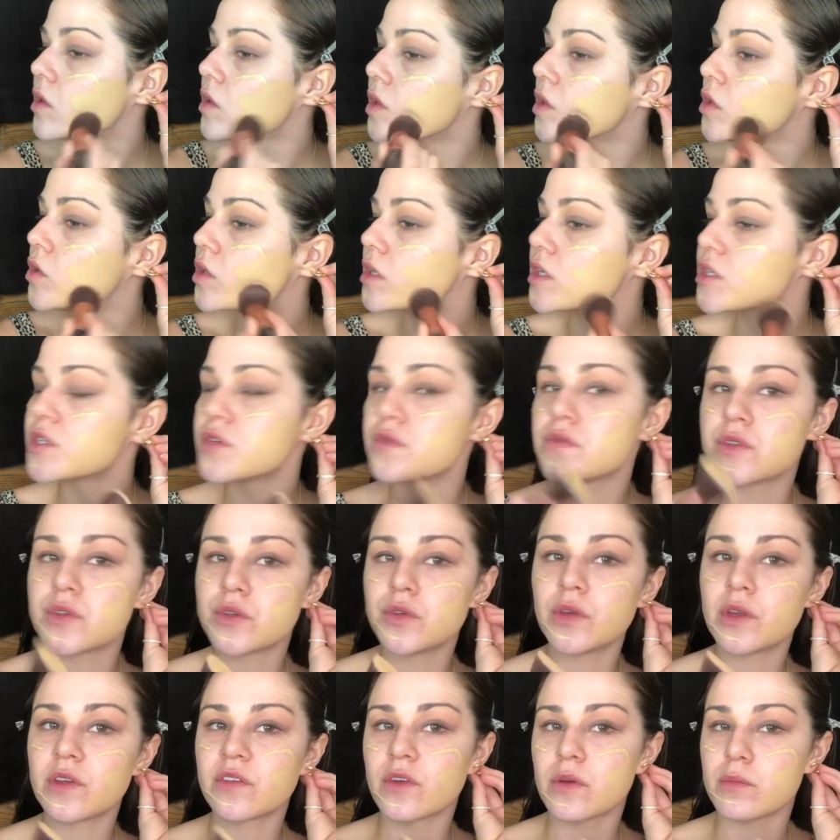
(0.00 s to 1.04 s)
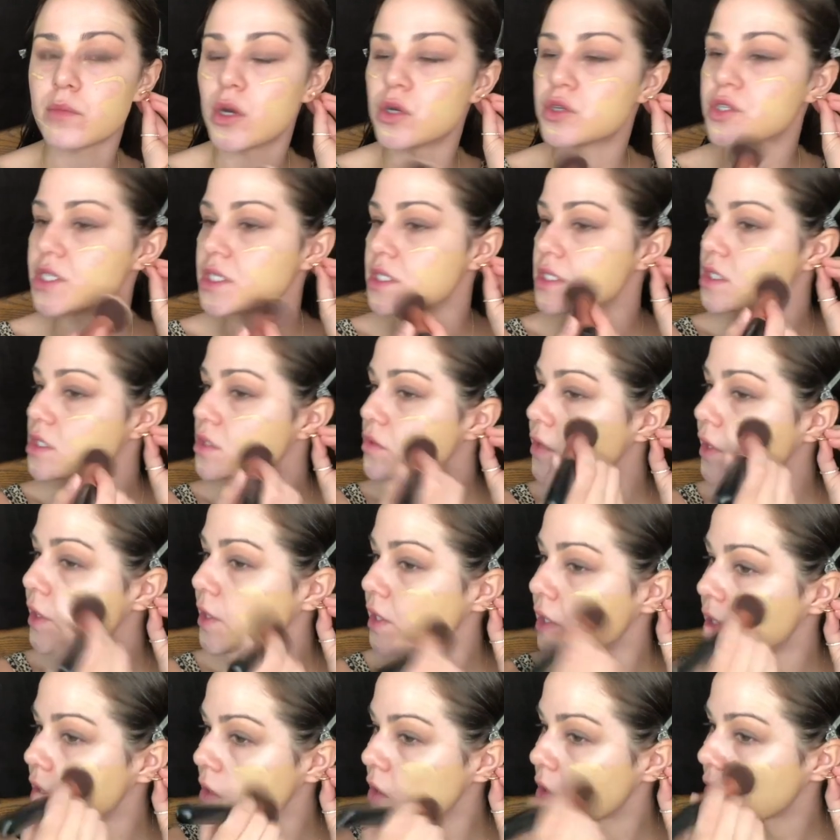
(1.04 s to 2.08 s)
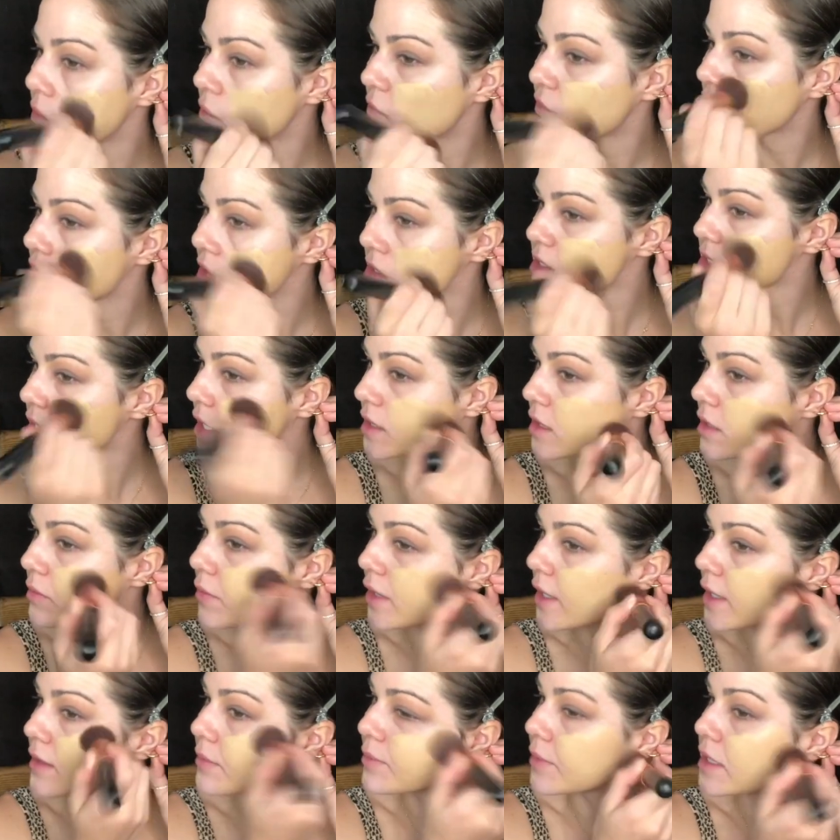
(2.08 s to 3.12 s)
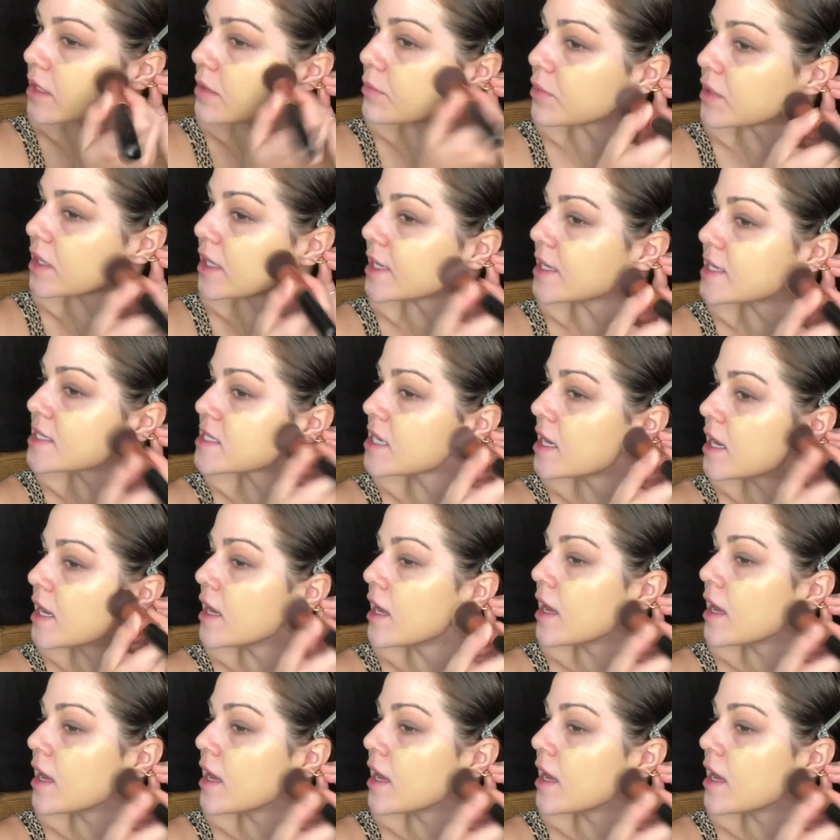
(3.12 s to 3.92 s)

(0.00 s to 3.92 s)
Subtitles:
You can do 2 different motions. You can first get the makeup into place,